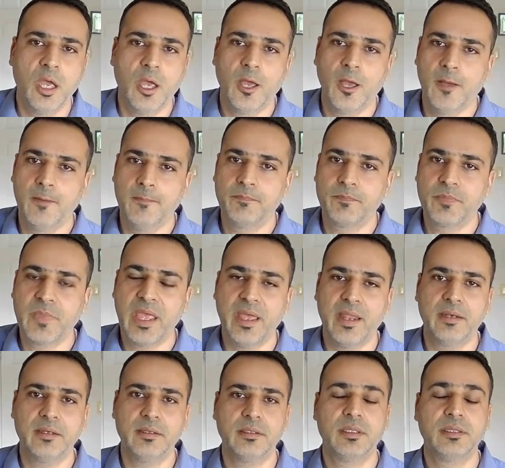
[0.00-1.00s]

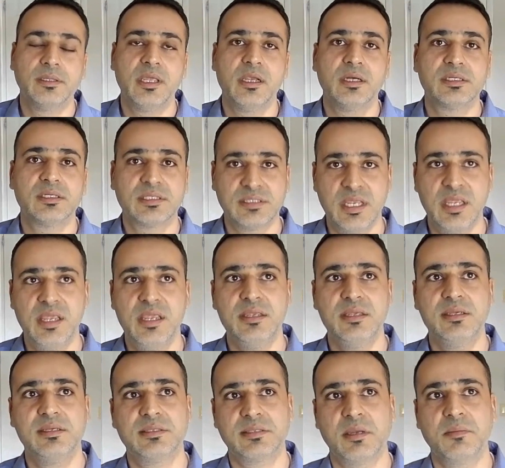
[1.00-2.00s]
and they are
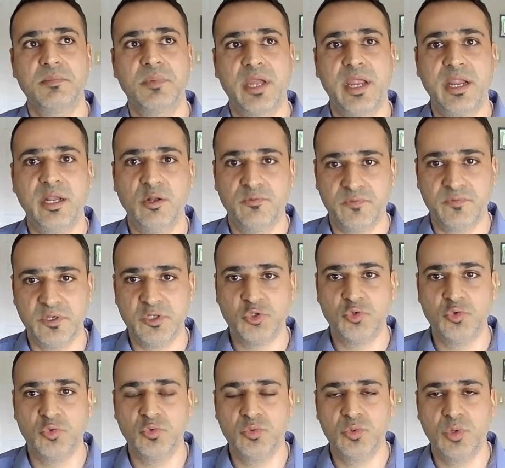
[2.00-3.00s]
seeing some kind of
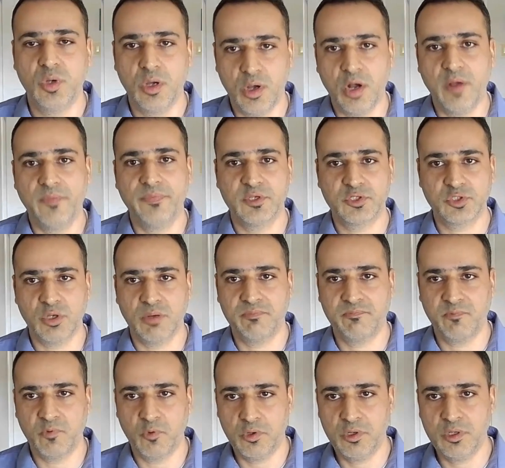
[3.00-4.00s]
issue on the
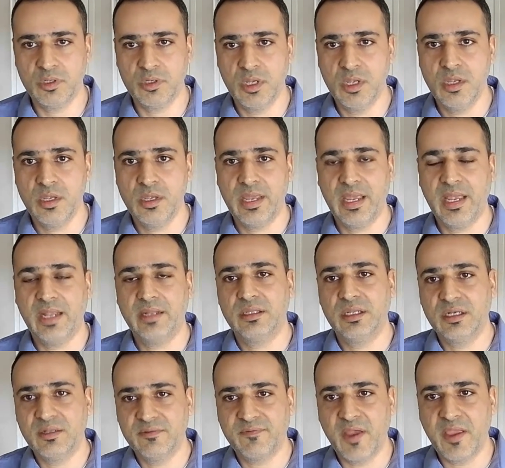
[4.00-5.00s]
shop floor, and
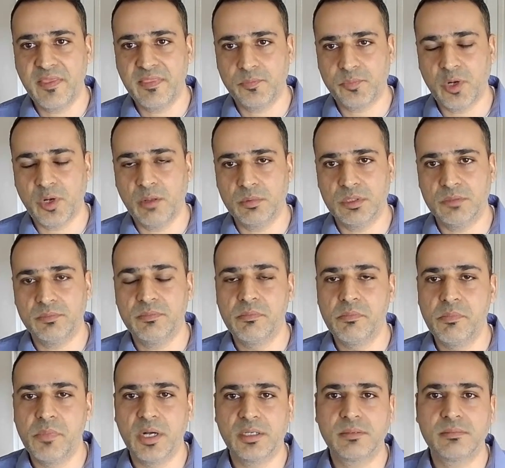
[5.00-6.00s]
they define the problem.
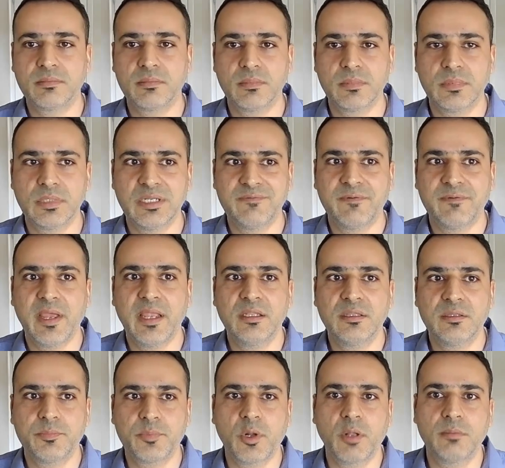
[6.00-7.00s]
But defining
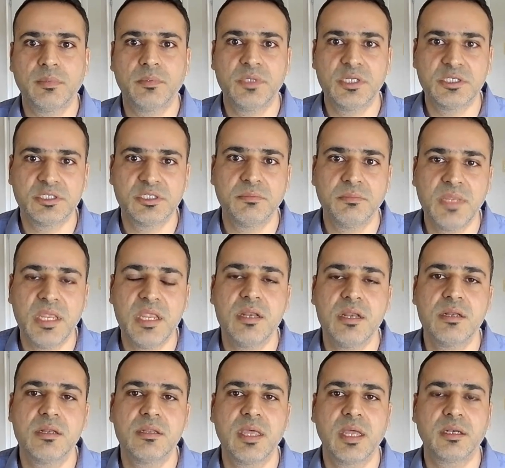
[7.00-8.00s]
the problem doesn't
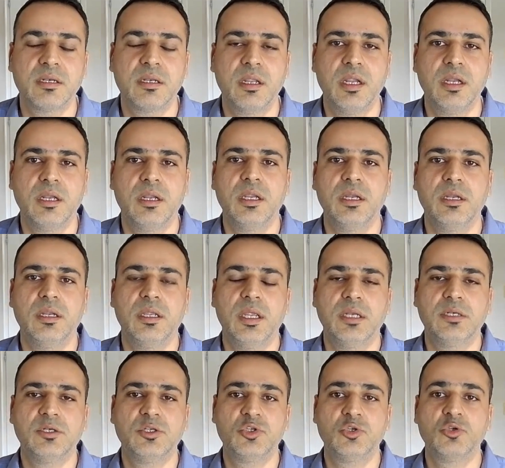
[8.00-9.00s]
mean that
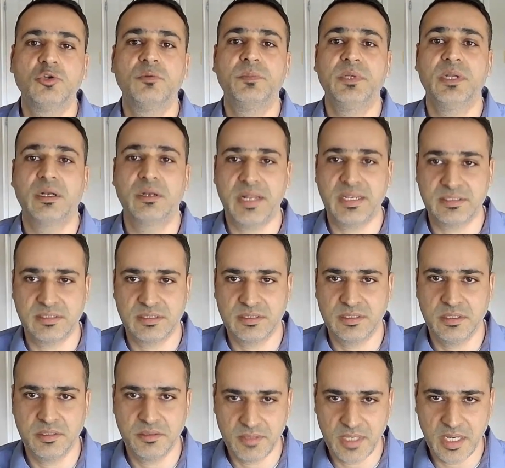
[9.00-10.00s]
it should be addressed,
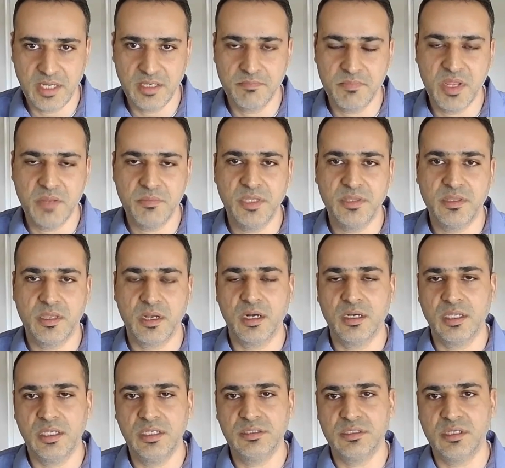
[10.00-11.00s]
right? Maybe there
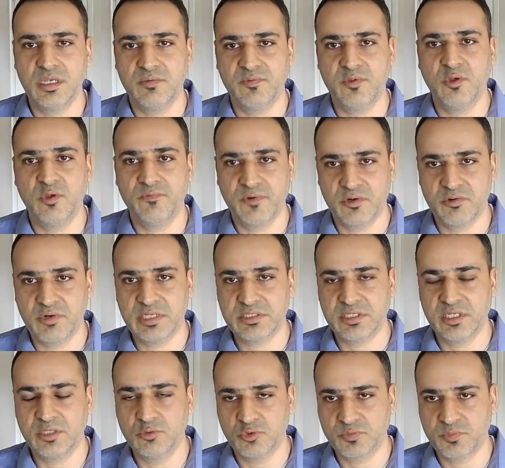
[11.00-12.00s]
are easier way of
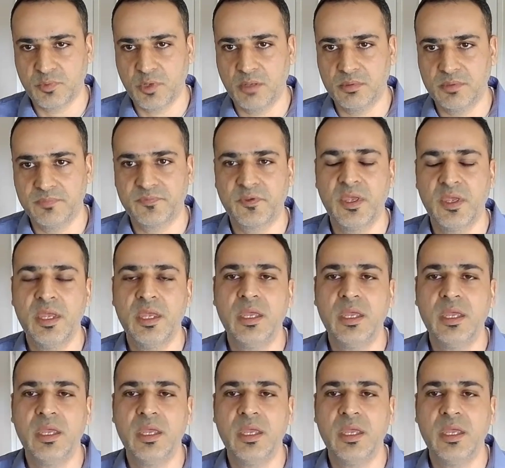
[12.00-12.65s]
addressing those problems.